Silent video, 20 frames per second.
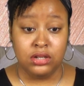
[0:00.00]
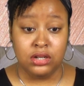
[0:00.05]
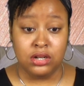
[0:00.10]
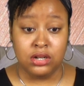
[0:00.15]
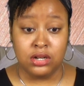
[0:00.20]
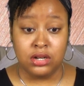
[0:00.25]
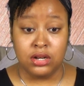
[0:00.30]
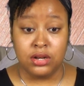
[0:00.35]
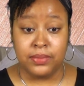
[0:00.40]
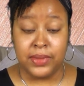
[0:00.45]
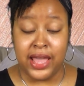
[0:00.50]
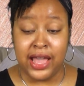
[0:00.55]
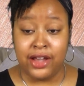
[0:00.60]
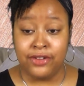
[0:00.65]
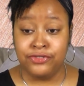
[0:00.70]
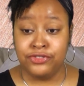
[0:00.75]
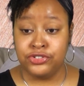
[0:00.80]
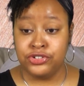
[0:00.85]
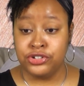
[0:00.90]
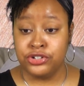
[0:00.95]

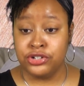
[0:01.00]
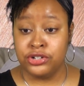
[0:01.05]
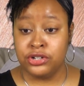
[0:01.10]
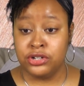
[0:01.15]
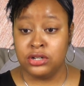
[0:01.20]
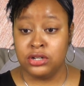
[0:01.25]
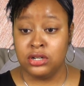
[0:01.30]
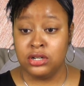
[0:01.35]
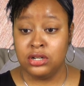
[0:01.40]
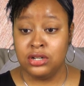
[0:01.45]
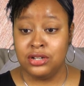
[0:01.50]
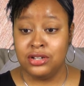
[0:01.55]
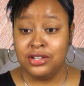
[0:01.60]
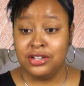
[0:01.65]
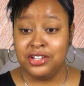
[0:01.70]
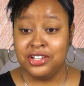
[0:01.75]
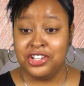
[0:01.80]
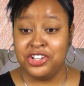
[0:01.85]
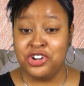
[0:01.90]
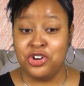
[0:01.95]
after
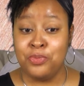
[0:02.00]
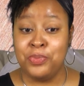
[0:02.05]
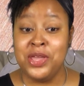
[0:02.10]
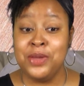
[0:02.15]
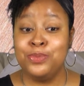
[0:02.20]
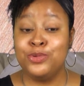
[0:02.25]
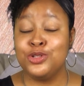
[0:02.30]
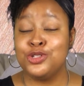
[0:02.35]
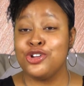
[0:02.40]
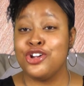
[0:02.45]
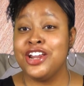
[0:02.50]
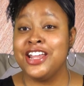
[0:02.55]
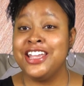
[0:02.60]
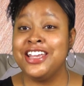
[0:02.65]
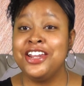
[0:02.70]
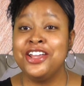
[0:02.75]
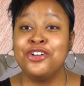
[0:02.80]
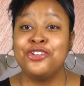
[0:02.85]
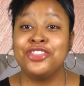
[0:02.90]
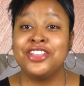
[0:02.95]
people started
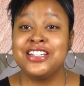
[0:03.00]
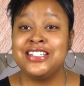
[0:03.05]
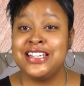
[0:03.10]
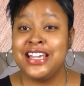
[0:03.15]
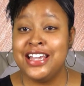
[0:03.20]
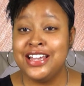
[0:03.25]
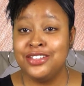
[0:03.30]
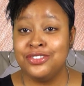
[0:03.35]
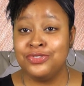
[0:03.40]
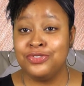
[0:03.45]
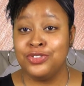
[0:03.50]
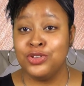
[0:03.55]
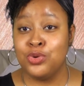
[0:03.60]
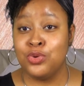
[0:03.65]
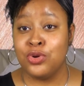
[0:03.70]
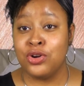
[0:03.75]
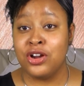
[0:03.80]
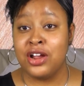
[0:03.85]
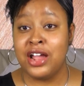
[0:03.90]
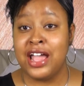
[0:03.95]
getting on the dance
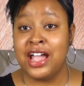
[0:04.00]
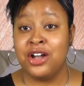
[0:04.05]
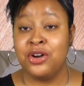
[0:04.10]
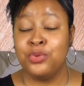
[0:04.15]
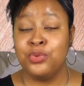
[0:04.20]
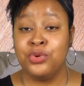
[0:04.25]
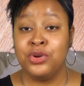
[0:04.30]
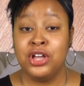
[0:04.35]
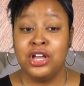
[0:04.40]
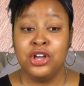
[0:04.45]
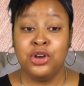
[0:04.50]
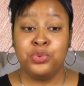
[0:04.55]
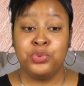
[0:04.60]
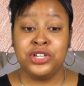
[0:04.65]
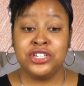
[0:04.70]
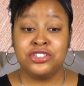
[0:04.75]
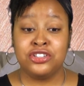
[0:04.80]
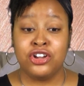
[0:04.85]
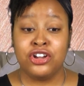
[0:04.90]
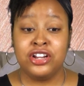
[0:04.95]
floor, how
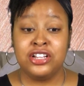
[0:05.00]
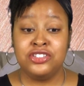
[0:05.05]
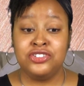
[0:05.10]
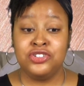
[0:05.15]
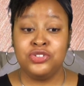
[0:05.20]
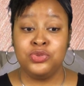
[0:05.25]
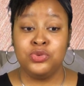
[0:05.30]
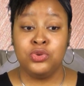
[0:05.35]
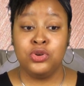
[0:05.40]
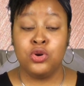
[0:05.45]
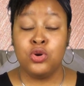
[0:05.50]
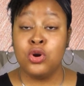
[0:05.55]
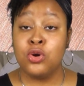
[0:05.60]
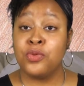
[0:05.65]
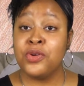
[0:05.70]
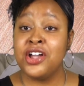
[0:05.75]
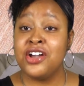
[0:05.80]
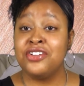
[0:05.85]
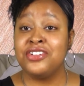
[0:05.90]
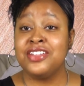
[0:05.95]
we started to go
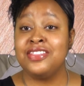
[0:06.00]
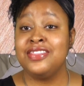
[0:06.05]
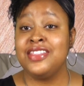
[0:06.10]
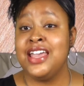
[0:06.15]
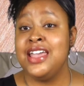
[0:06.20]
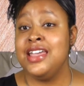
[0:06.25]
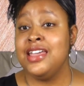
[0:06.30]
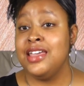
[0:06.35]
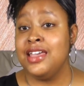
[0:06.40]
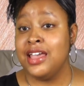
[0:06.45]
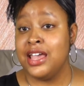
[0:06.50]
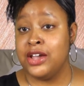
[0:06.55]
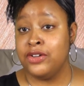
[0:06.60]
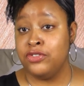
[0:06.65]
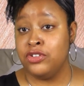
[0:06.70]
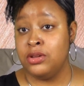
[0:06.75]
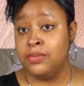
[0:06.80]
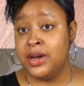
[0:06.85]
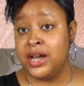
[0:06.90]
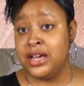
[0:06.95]
around and thanking
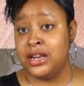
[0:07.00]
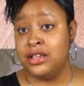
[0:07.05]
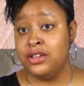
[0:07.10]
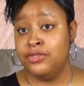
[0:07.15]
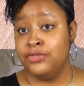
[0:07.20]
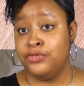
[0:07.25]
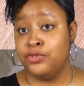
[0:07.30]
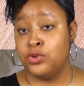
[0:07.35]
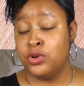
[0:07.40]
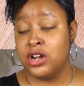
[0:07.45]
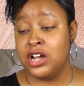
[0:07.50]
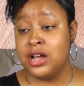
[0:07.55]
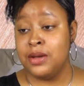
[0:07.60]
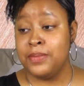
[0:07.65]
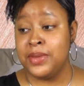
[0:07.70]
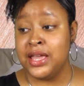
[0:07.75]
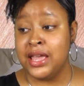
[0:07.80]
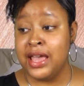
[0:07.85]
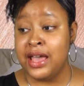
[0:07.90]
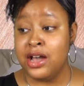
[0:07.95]
everybody for
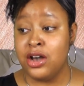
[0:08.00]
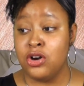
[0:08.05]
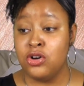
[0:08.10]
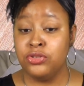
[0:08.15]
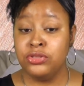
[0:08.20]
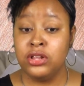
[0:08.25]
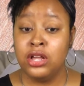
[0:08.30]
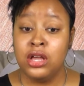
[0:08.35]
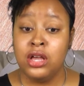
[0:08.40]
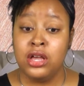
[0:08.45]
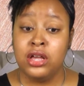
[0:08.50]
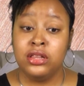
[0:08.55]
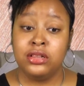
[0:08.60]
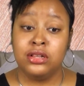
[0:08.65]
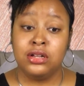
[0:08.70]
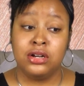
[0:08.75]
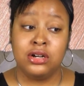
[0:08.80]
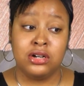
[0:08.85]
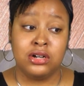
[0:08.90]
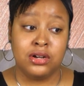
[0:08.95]
coming out,
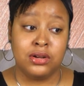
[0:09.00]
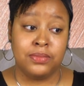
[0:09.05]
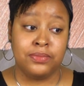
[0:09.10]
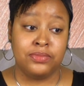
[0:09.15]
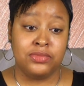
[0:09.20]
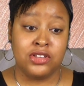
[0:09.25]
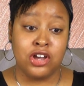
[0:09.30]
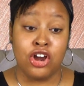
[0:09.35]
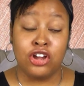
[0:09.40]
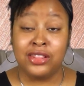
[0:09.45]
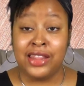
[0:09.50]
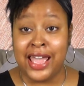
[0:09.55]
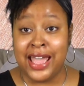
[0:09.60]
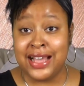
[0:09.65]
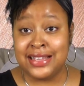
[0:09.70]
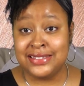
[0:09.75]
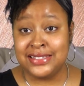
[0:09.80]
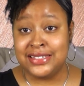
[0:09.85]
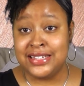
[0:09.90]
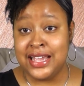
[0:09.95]
our
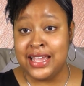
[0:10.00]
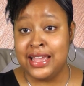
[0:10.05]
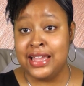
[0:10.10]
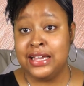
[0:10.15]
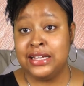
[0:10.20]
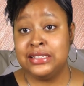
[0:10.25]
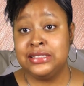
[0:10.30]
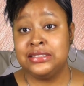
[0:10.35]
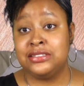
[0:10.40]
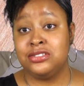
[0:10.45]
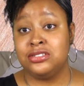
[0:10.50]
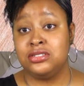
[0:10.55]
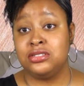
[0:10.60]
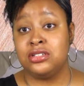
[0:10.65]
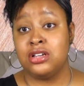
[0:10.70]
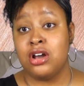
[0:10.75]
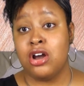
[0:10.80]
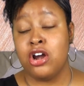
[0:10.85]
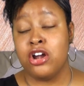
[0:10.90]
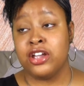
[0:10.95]
last
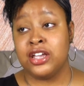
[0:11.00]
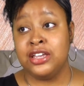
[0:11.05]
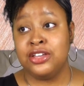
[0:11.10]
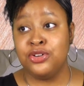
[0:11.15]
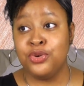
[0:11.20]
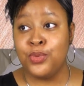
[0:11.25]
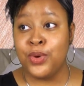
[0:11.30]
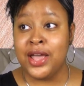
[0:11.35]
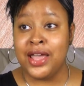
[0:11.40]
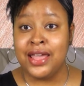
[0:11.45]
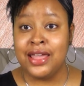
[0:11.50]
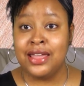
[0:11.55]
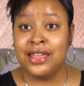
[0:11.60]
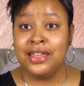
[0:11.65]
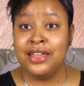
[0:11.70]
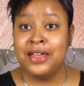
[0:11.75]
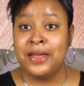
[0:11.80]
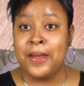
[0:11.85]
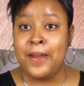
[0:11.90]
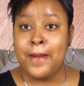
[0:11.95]
dance, our
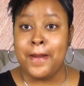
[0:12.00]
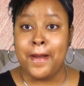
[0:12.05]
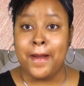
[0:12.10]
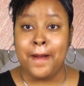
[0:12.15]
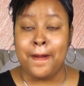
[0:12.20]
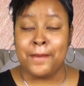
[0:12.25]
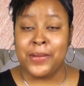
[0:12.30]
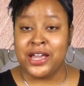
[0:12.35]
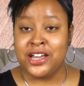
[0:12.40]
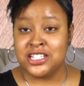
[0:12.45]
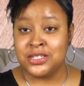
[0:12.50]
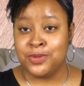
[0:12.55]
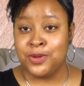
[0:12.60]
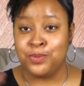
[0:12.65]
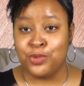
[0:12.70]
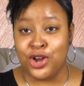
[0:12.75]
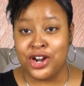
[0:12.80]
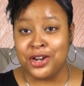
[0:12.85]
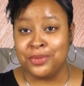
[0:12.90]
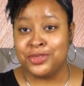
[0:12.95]
getaway, my
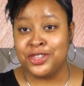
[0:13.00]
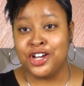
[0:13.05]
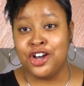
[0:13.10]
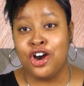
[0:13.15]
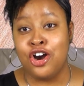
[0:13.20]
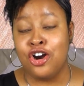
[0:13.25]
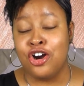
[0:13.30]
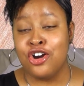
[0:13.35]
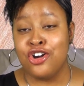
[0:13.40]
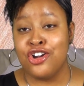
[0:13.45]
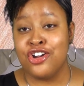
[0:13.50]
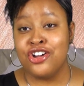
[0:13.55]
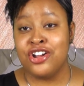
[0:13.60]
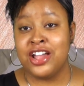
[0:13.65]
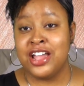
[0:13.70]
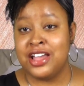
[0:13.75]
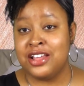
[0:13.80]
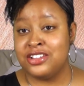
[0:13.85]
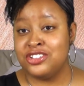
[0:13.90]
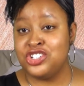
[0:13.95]
husband brought up the
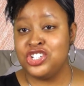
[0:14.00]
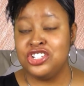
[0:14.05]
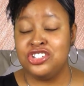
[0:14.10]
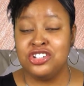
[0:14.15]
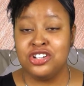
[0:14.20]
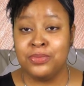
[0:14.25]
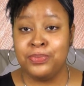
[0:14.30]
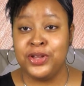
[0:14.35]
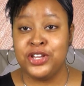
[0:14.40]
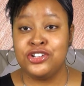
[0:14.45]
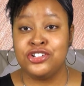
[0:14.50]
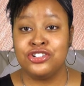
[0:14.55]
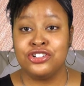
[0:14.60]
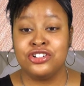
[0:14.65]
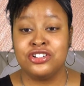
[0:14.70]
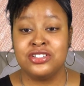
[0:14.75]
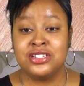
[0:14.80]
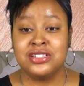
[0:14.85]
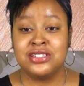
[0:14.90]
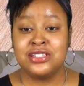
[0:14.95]
car and she took
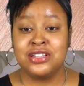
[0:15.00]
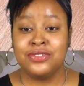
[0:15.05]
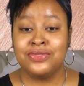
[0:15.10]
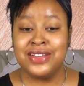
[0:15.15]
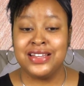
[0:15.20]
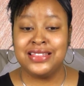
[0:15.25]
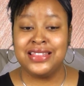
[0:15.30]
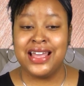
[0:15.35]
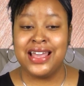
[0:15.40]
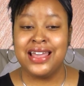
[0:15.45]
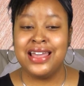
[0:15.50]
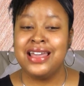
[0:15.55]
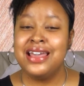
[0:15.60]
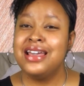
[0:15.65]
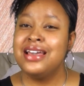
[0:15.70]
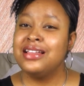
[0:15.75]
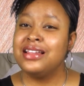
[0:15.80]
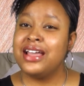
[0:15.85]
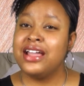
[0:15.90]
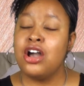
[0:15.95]
pictures and stuff like that.
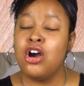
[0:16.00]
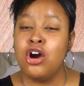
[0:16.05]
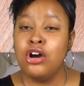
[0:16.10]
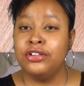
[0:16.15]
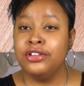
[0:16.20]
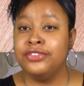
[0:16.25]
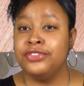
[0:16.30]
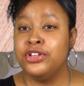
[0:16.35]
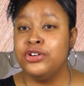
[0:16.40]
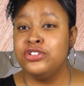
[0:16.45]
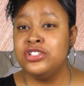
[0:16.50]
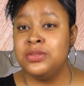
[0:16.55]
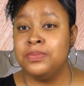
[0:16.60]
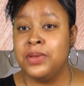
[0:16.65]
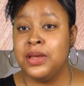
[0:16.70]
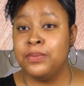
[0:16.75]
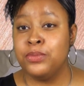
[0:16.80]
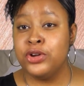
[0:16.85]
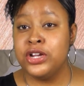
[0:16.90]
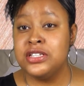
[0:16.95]
Like, all of those
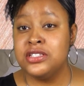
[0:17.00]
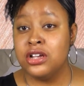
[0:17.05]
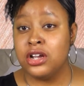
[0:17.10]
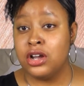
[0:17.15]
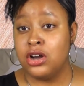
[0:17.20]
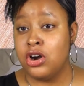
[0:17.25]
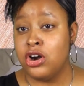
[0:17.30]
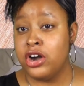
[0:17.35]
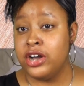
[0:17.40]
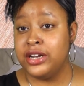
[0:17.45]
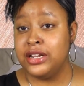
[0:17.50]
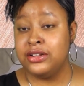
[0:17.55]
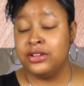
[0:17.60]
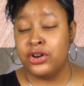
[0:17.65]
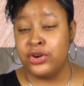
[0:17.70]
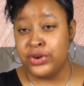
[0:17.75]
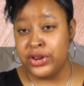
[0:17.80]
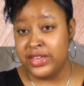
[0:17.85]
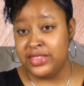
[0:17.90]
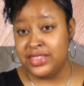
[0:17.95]
memories are gone, and
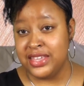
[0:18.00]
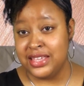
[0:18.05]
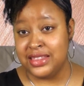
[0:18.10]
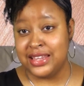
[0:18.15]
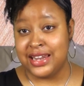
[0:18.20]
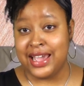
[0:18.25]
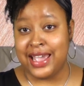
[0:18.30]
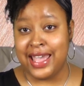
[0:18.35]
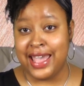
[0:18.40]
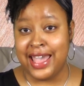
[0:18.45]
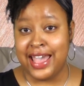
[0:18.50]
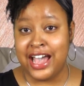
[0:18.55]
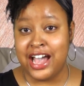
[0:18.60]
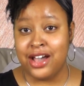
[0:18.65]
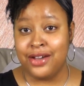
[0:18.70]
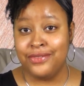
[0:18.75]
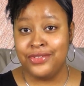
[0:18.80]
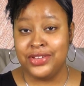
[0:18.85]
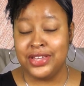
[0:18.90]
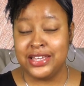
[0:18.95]
the only thing that I
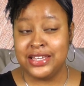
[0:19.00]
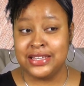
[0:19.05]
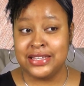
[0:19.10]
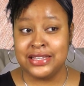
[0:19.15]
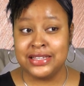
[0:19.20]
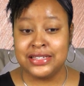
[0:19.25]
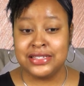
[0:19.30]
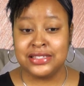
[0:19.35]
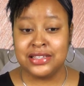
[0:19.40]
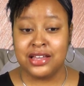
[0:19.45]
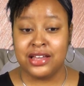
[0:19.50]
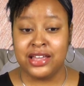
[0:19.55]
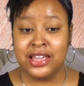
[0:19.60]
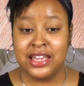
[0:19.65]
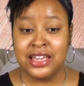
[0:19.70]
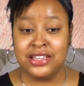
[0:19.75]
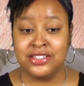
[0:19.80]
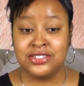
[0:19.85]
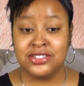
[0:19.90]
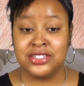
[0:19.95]
have is
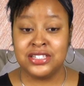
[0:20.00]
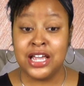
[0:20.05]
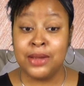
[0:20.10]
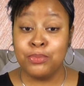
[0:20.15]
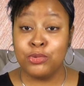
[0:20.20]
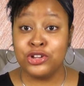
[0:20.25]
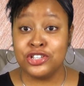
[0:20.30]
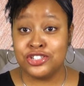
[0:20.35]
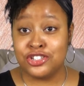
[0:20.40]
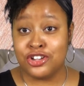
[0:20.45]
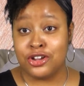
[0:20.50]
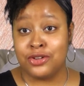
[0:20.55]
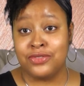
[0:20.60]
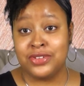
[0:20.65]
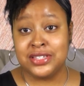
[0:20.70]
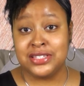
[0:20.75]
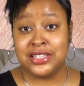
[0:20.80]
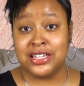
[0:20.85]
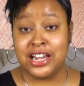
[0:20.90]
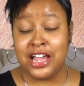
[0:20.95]
a separate
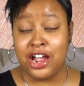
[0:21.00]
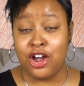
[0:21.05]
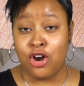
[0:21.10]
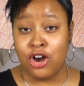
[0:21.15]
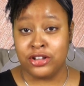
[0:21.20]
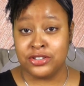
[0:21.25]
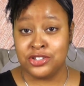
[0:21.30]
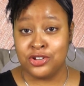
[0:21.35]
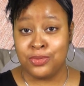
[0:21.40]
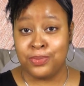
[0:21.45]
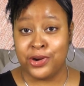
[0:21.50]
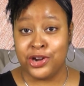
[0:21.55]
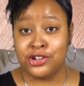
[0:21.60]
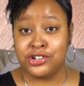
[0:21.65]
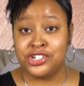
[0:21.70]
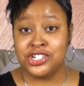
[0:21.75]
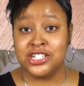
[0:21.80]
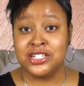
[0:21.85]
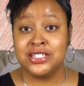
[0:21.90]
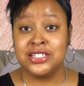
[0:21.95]
service that I also
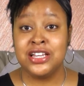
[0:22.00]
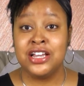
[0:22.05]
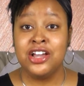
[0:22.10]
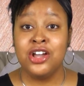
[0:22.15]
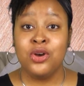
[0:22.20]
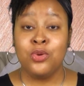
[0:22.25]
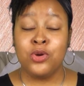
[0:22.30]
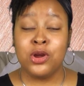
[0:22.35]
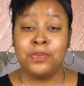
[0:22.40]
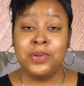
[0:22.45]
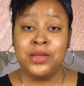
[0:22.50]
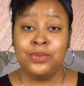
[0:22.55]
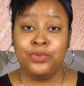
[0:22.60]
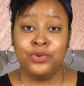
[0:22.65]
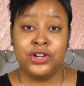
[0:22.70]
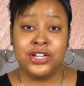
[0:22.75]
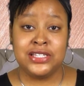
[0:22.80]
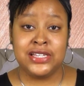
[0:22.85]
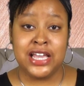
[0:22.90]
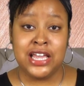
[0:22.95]
purchased where
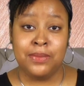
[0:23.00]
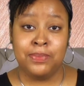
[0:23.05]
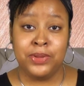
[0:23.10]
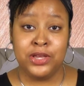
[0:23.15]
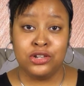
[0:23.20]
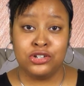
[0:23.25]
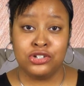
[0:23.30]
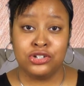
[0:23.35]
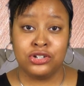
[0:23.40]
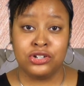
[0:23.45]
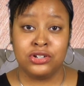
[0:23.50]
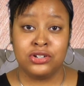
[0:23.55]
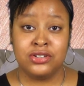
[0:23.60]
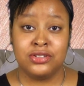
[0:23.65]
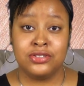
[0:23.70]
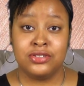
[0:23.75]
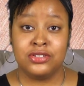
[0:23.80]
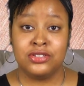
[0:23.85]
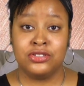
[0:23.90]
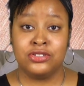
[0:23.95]
people could take
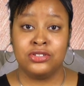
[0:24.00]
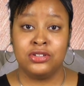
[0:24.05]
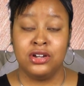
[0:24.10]
pictures